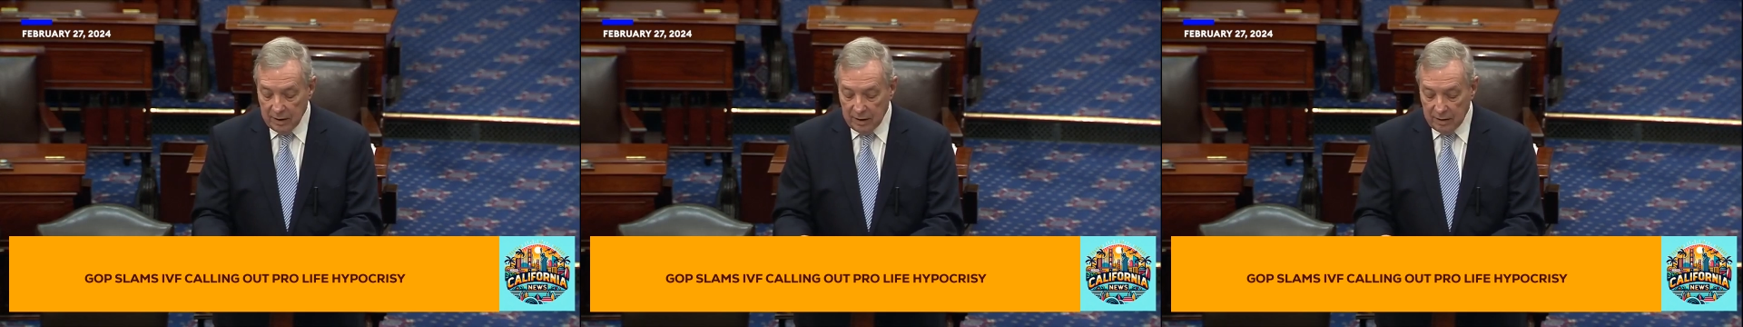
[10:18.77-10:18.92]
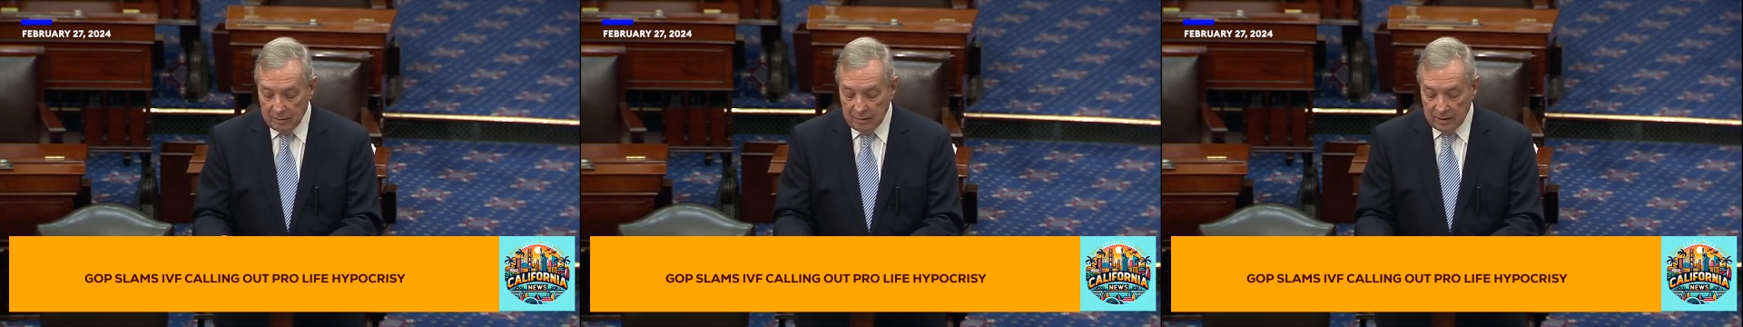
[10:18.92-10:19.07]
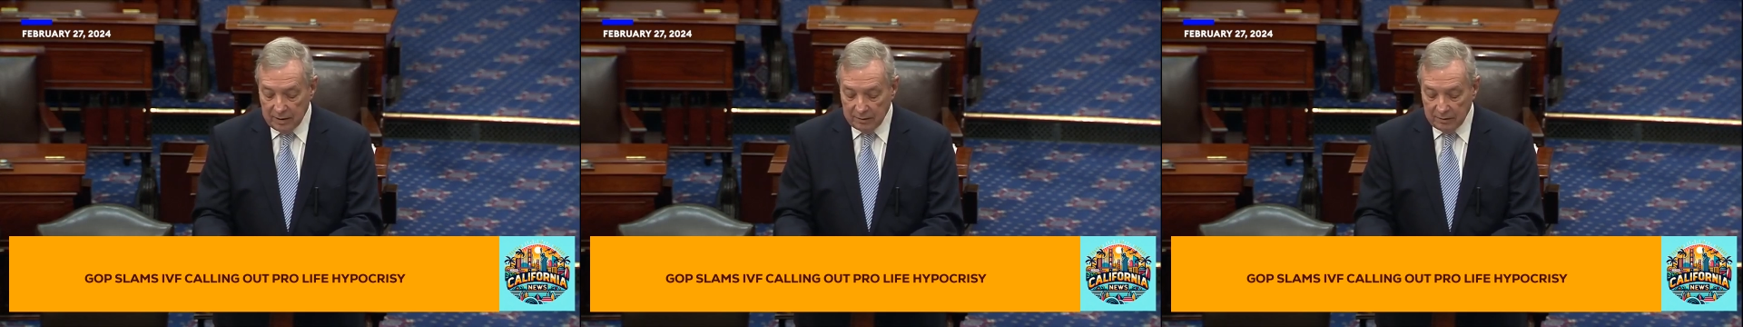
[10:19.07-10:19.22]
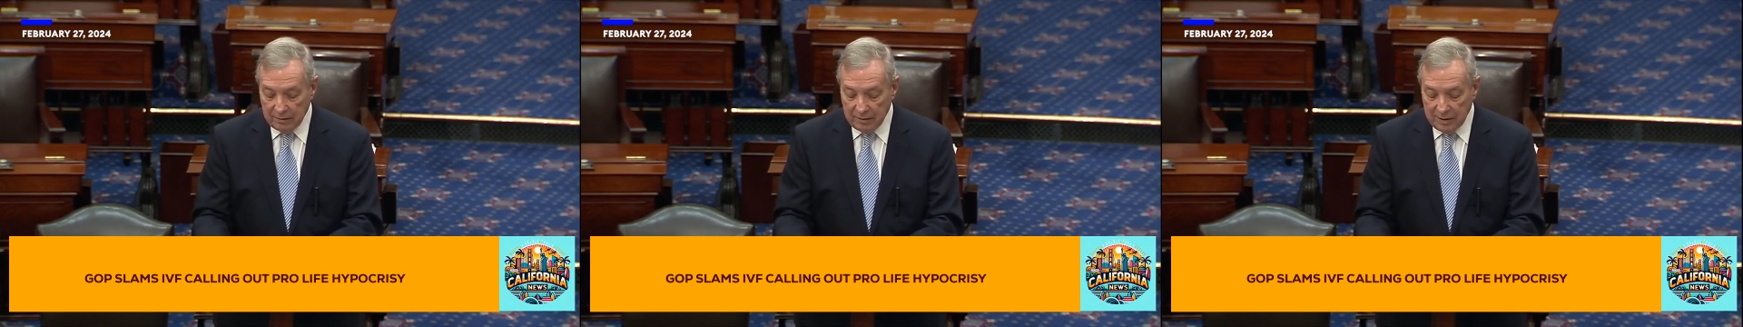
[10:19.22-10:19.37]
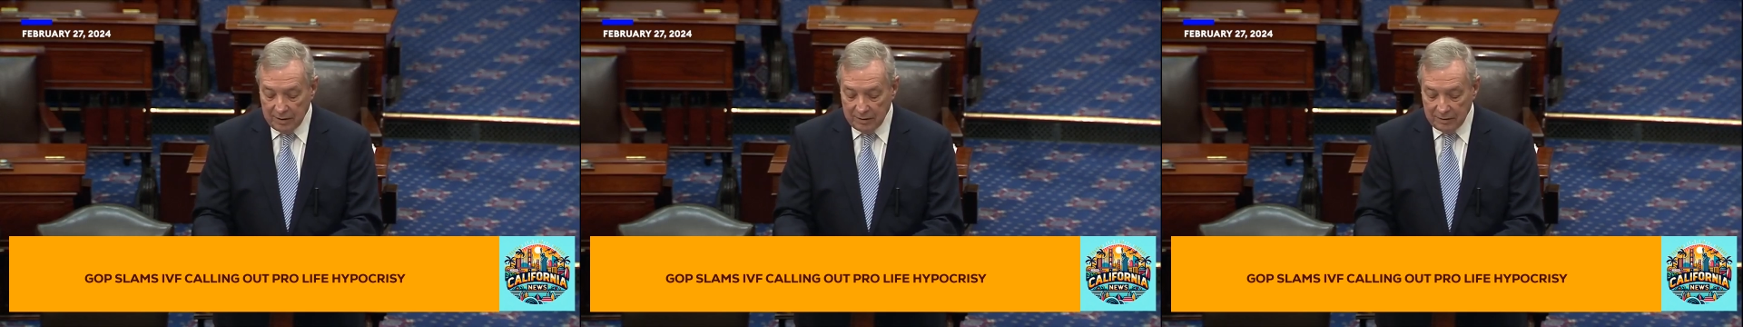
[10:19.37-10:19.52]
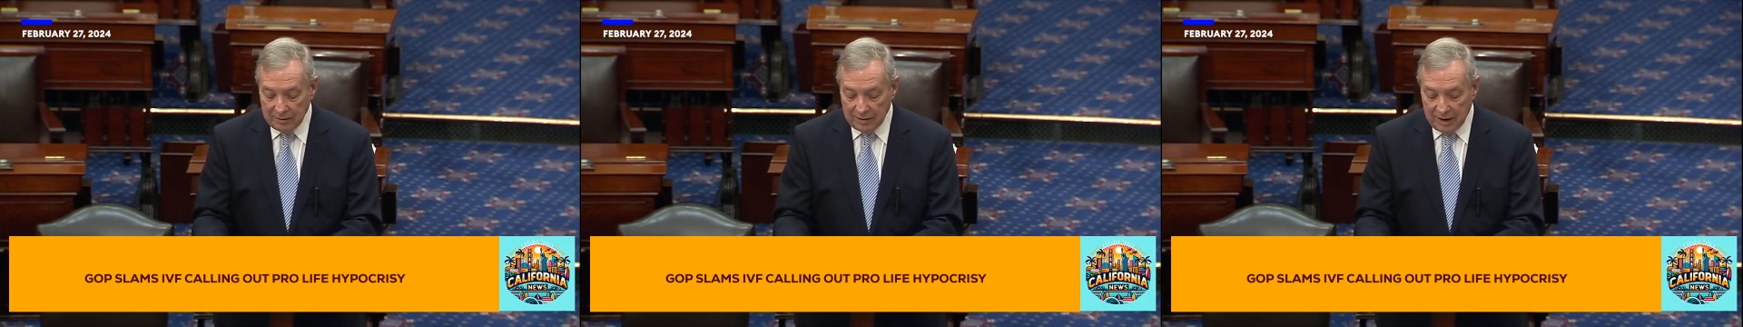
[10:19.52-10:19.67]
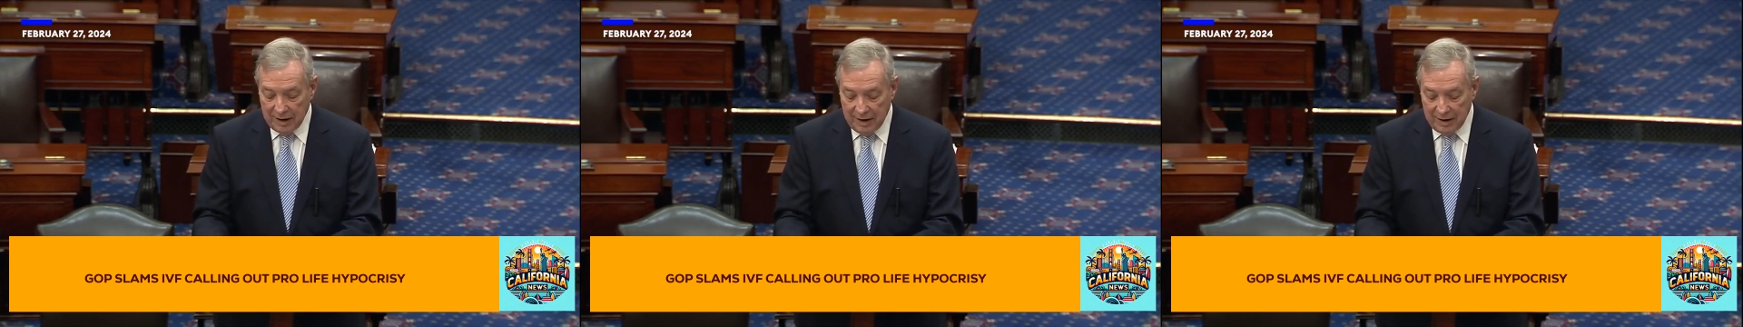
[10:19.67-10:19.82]
of my
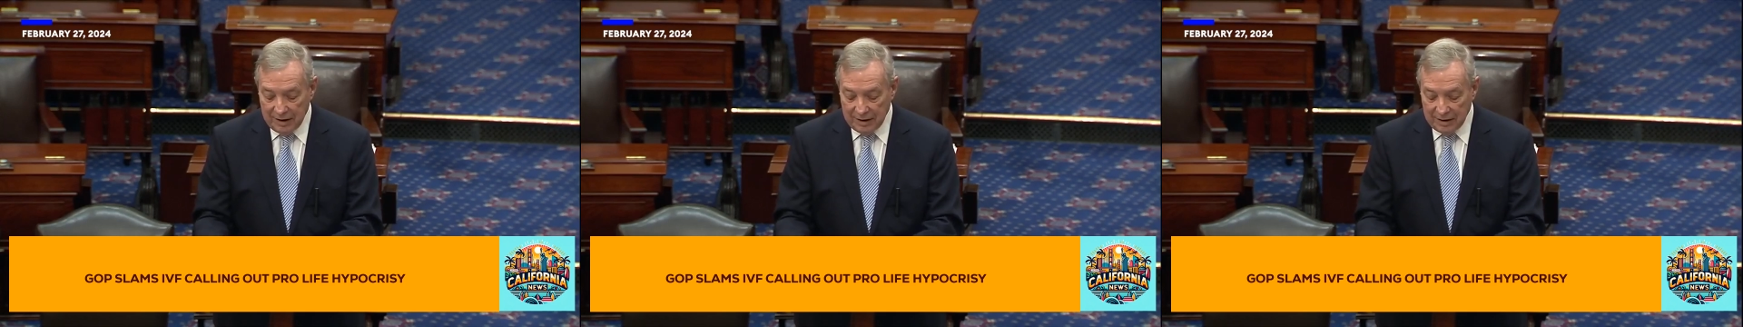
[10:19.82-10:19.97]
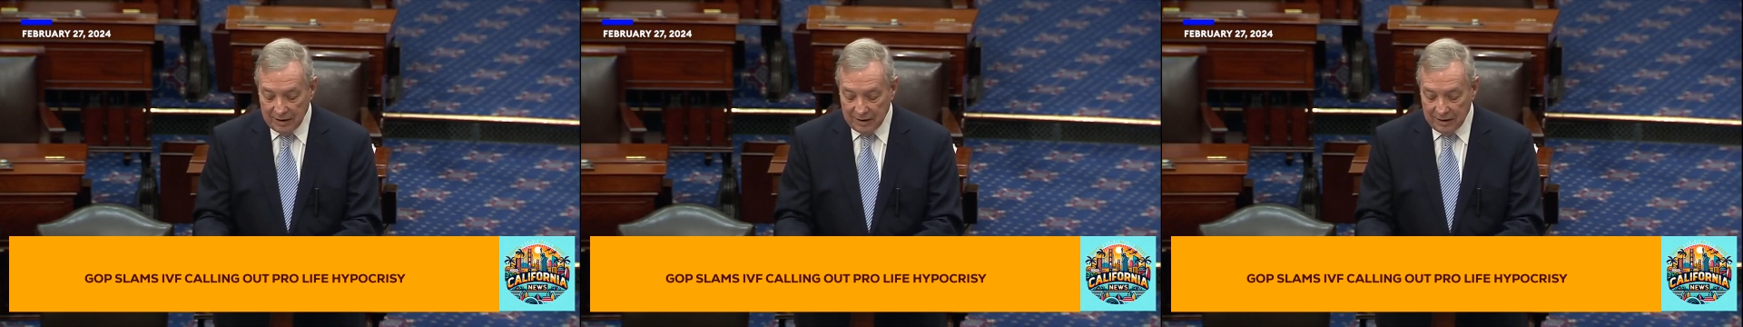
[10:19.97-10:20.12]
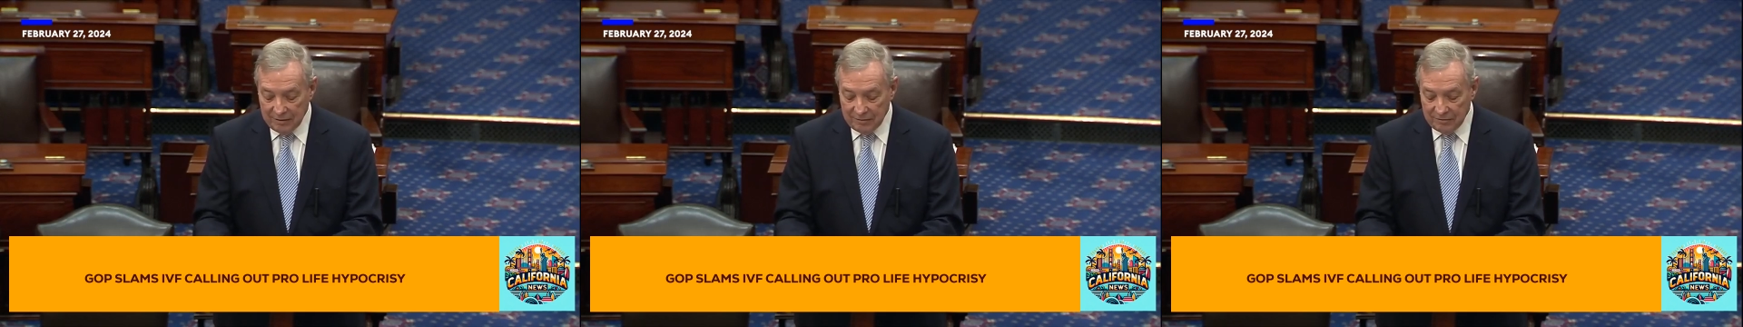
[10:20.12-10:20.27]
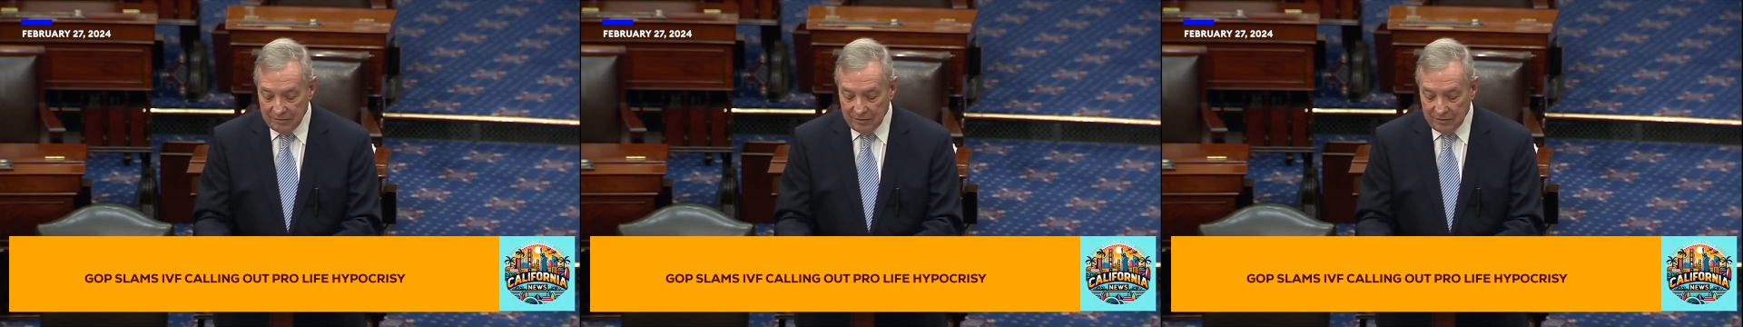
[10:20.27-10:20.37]
great colleague and